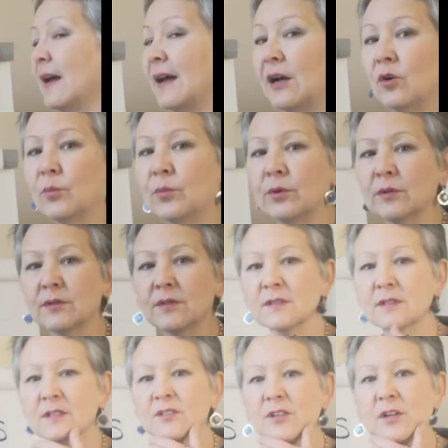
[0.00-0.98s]
help us
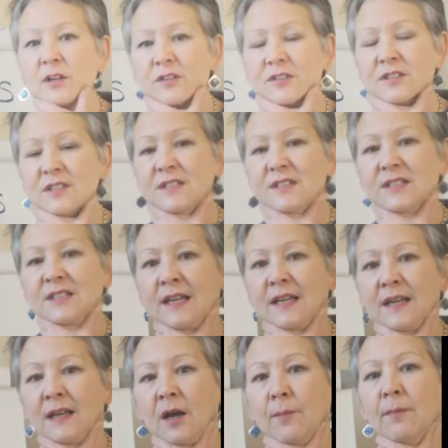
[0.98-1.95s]
as artists in
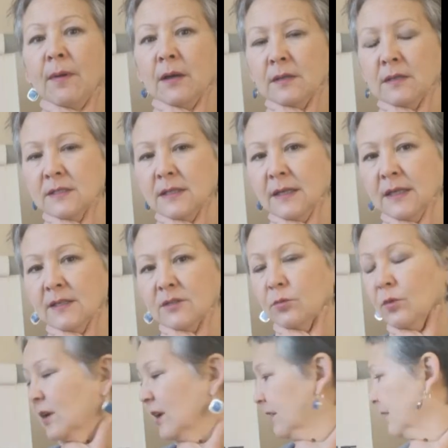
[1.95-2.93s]
our mindset? Well, I